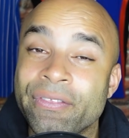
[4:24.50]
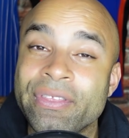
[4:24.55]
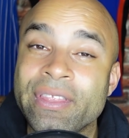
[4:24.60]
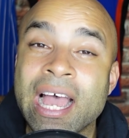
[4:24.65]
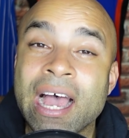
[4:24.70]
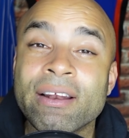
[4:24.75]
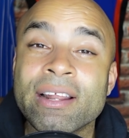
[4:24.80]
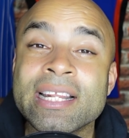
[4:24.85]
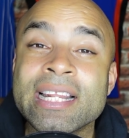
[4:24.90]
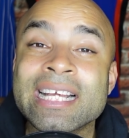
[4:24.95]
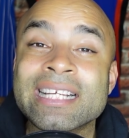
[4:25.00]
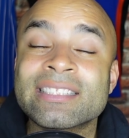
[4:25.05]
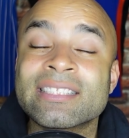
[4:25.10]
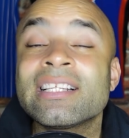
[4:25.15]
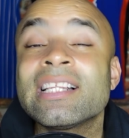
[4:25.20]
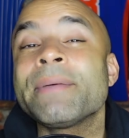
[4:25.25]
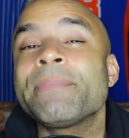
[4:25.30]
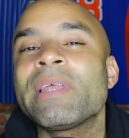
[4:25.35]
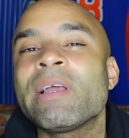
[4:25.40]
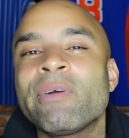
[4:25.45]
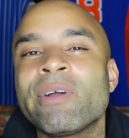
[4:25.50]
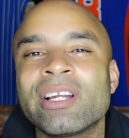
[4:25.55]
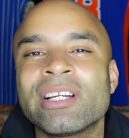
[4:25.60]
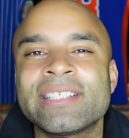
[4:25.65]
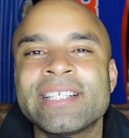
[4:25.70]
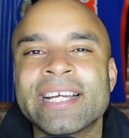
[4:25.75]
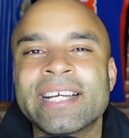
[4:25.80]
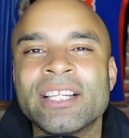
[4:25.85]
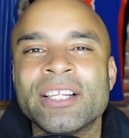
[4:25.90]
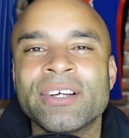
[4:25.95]
Now the next clip that we're going
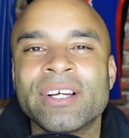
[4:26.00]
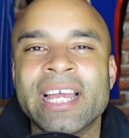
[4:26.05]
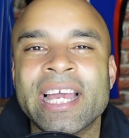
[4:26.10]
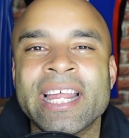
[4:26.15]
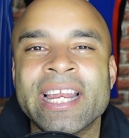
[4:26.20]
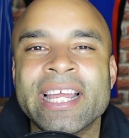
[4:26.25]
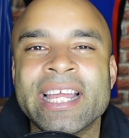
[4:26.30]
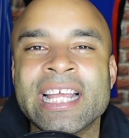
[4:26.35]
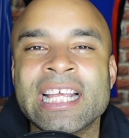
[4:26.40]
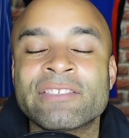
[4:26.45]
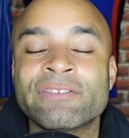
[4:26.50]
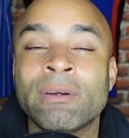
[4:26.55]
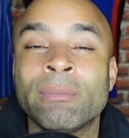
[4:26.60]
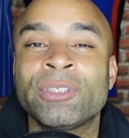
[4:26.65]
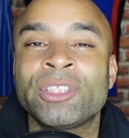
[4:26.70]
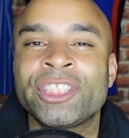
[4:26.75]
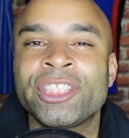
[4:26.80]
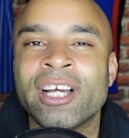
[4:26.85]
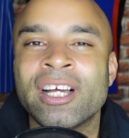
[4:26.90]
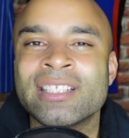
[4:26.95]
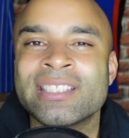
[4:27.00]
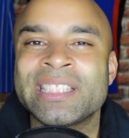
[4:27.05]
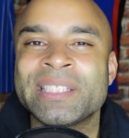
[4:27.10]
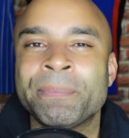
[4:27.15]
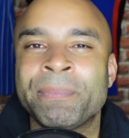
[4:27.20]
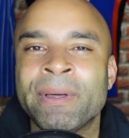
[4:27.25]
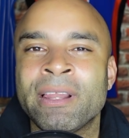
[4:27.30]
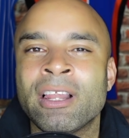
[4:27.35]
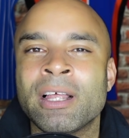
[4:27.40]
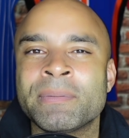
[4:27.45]
to take a look at is from Chauncey
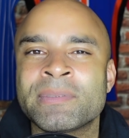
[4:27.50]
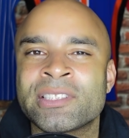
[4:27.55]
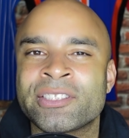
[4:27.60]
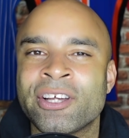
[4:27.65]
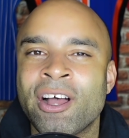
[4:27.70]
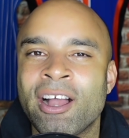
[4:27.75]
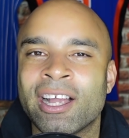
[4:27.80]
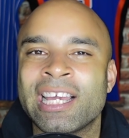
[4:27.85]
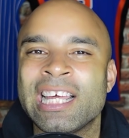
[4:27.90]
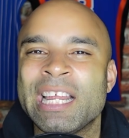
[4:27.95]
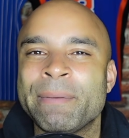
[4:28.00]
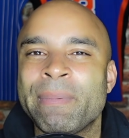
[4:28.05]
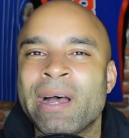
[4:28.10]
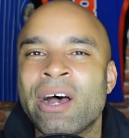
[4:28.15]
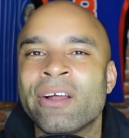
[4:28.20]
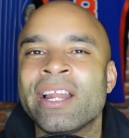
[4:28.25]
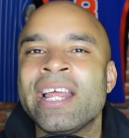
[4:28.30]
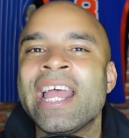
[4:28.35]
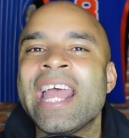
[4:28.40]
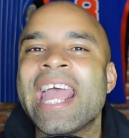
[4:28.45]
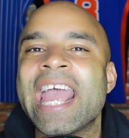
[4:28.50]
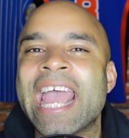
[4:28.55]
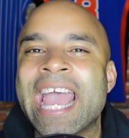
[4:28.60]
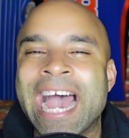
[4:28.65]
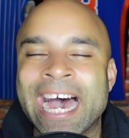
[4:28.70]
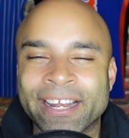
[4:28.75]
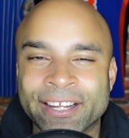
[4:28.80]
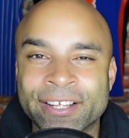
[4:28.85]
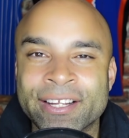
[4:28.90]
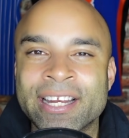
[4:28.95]
Billups talking about
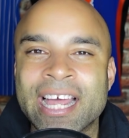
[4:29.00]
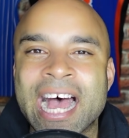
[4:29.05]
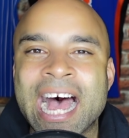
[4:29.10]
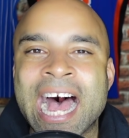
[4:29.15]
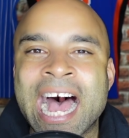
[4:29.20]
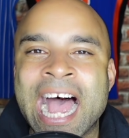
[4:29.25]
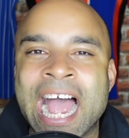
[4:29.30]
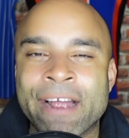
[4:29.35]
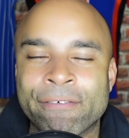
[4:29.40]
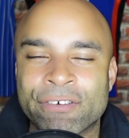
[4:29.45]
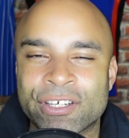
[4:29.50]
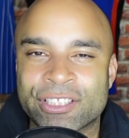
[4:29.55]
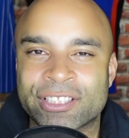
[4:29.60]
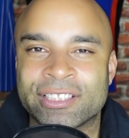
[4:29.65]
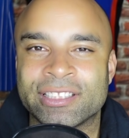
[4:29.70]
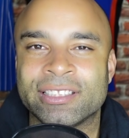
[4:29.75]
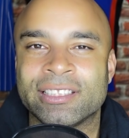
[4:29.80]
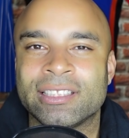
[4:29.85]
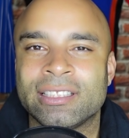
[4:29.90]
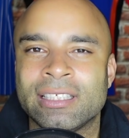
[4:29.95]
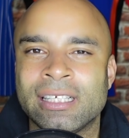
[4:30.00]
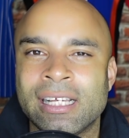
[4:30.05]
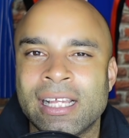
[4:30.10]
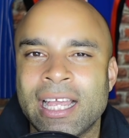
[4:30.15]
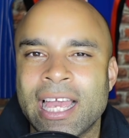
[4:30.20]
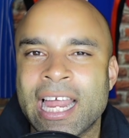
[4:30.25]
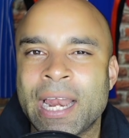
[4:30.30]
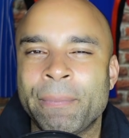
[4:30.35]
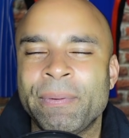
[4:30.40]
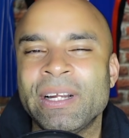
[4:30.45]
Allen Iverson.
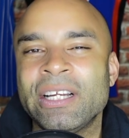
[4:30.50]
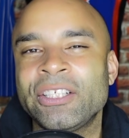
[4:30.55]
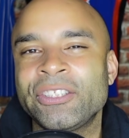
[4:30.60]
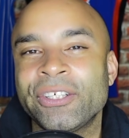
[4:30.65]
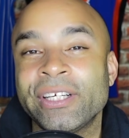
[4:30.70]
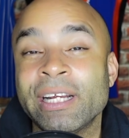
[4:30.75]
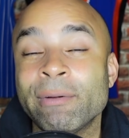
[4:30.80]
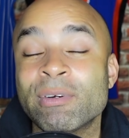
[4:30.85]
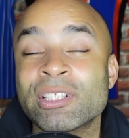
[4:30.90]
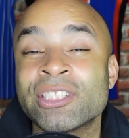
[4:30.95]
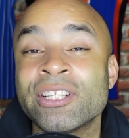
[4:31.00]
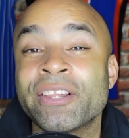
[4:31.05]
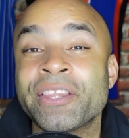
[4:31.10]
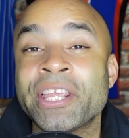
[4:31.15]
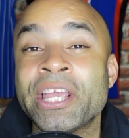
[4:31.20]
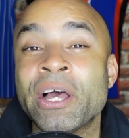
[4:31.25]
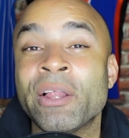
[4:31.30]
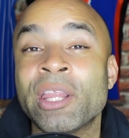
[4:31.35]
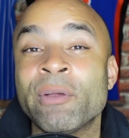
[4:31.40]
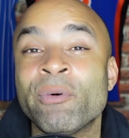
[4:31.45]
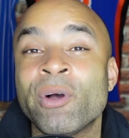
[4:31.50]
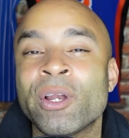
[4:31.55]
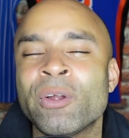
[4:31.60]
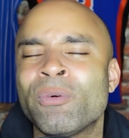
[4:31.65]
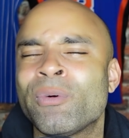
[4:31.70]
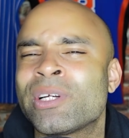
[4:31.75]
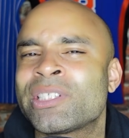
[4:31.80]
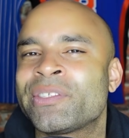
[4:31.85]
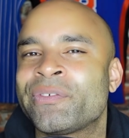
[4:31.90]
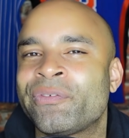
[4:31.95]
And I'm pretty sure he was not the only one
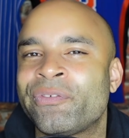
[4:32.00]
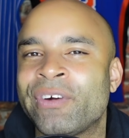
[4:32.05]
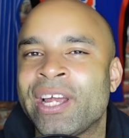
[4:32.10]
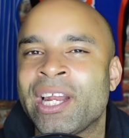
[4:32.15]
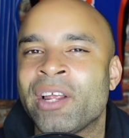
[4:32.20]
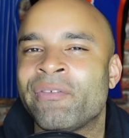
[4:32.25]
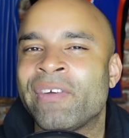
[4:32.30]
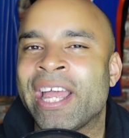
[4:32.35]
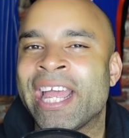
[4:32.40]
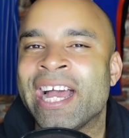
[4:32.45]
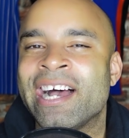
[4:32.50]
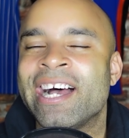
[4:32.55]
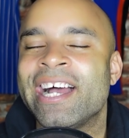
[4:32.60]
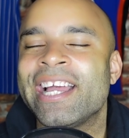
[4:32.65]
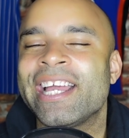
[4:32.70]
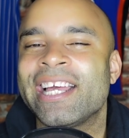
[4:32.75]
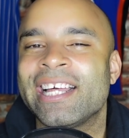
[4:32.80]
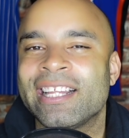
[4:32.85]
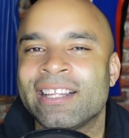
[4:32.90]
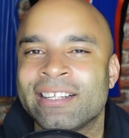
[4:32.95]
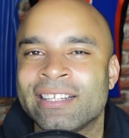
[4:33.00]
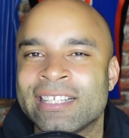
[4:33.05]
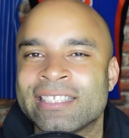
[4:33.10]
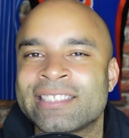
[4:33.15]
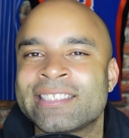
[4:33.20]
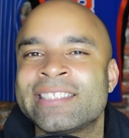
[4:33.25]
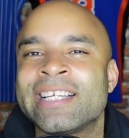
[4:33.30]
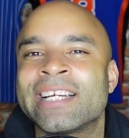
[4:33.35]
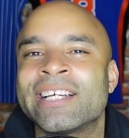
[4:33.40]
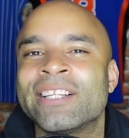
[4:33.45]
who was afraid of AI.
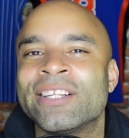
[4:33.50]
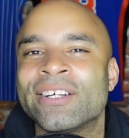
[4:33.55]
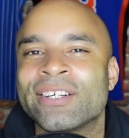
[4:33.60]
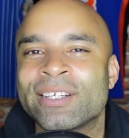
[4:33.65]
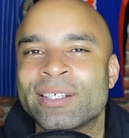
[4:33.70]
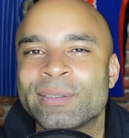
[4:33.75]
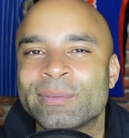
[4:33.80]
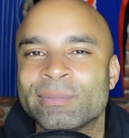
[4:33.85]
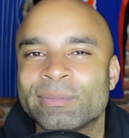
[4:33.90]
Let's take a look.